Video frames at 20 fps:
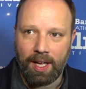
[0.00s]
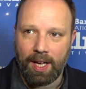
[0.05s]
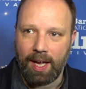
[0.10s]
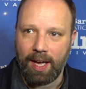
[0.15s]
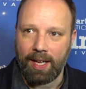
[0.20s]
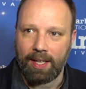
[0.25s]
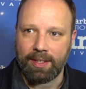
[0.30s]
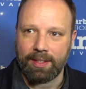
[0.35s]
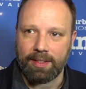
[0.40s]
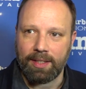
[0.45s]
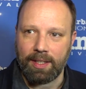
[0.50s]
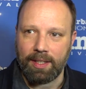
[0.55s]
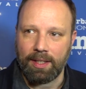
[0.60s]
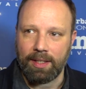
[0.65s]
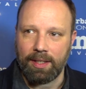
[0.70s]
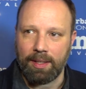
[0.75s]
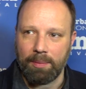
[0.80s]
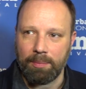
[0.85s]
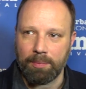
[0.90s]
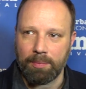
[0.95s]
and
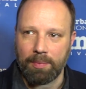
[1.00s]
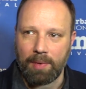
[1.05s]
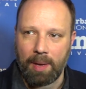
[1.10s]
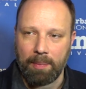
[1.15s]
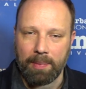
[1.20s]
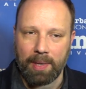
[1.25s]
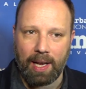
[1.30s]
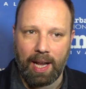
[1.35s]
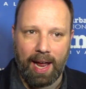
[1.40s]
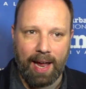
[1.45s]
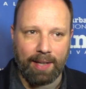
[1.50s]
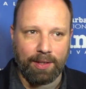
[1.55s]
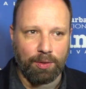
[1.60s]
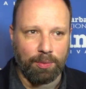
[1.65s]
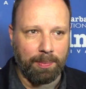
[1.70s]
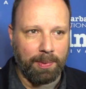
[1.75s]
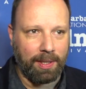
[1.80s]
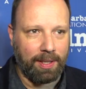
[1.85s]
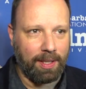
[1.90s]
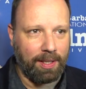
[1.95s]
I'm glad
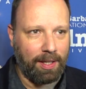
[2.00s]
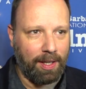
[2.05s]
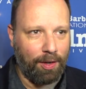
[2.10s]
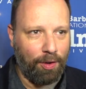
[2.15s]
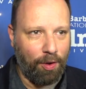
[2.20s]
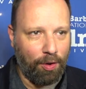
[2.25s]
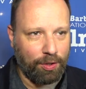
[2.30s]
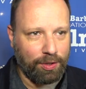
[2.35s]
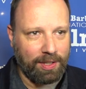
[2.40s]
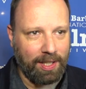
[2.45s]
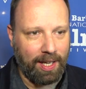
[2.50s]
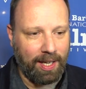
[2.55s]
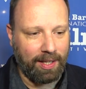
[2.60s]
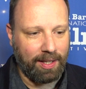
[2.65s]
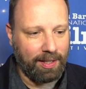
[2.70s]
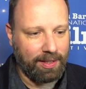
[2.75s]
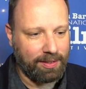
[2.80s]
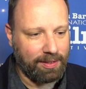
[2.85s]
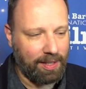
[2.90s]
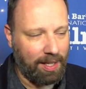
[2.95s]
to be alongside
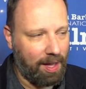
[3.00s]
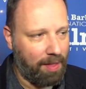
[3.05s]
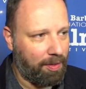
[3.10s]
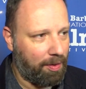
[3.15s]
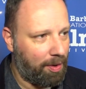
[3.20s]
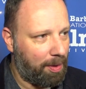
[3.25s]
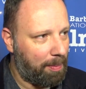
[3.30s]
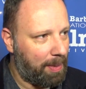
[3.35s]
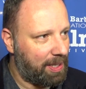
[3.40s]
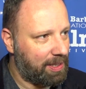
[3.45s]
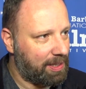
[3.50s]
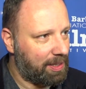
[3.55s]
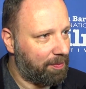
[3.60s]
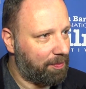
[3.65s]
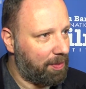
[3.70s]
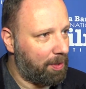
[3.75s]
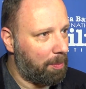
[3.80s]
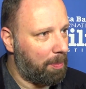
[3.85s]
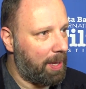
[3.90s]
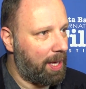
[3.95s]
these other amazing
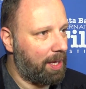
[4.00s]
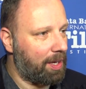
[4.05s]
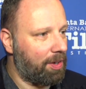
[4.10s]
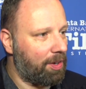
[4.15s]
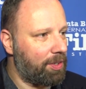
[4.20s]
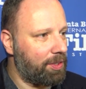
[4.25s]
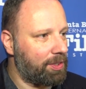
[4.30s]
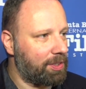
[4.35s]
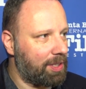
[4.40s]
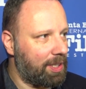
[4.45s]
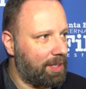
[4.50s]
filmmakers.